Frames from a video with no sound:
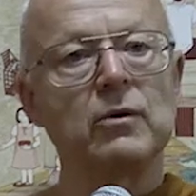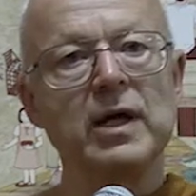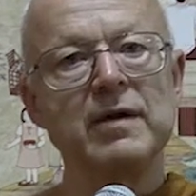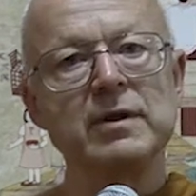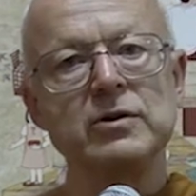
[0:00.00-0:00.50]

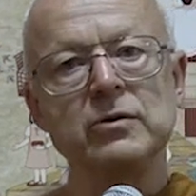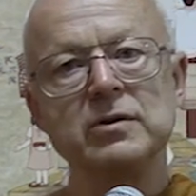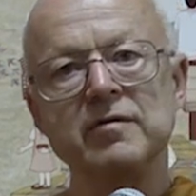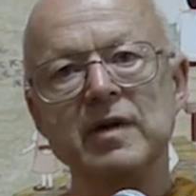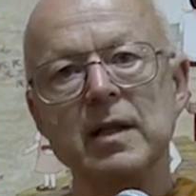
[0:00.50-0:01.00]
craving
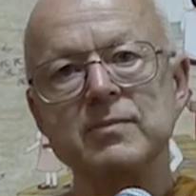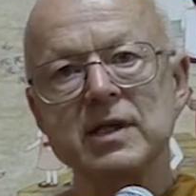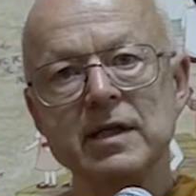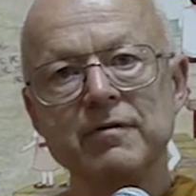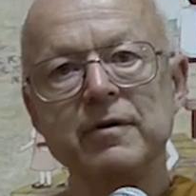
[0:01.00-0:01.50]
to develop
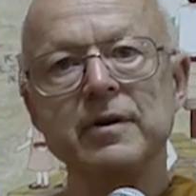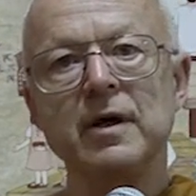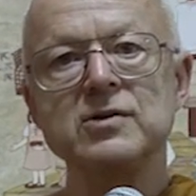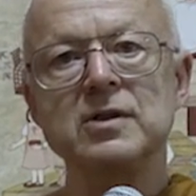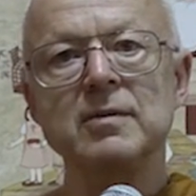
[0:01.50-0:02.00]
skillful
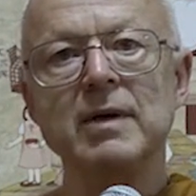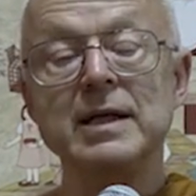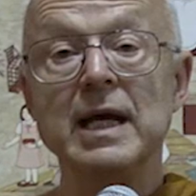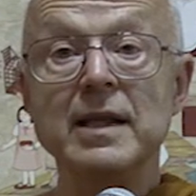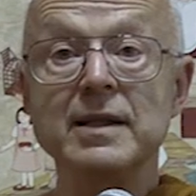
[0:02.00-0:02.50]
thoughts in your
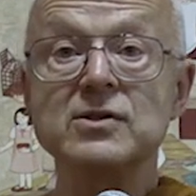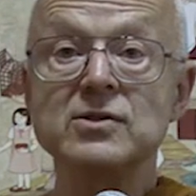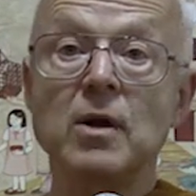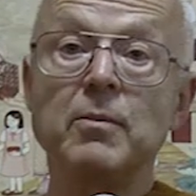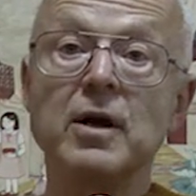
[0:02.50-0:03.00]
mind, this
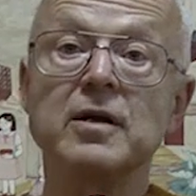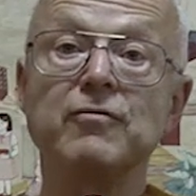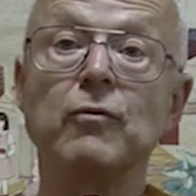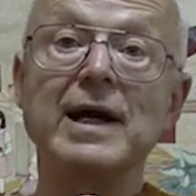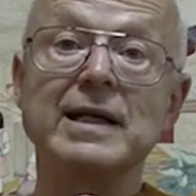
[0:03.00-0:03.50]
is all part
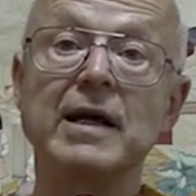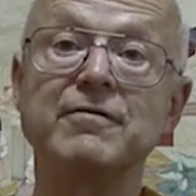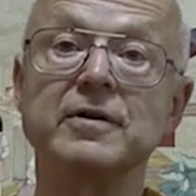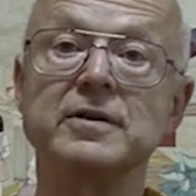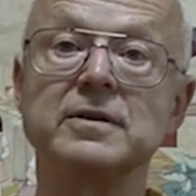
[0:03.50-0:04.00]
of right
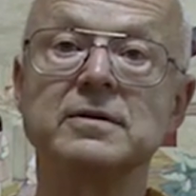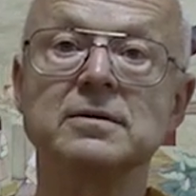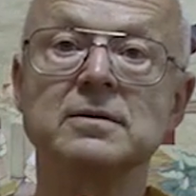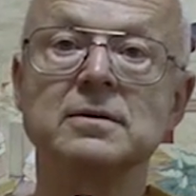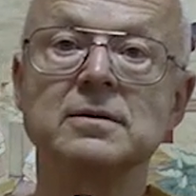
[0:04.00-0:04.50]
effort,
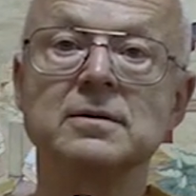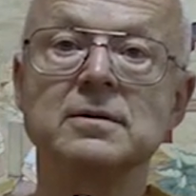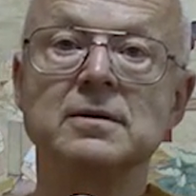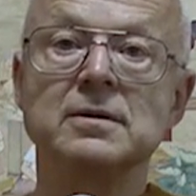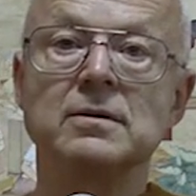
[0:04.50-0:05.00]

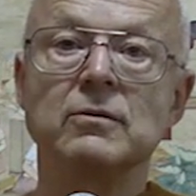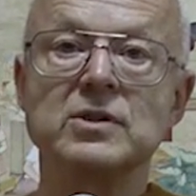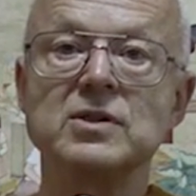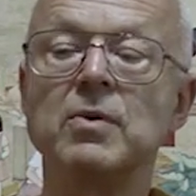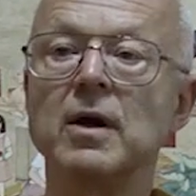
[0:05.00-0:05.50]

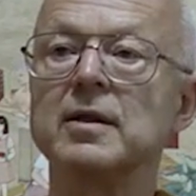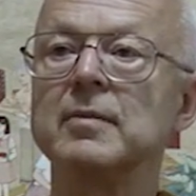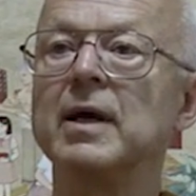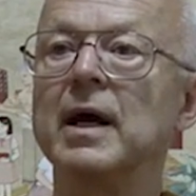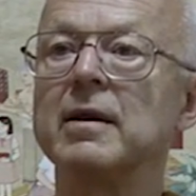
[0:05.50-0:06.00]
which is part of
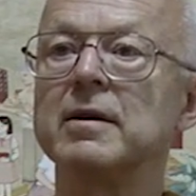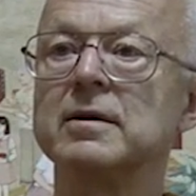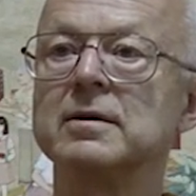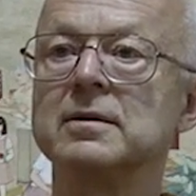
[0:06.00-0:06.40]
the path.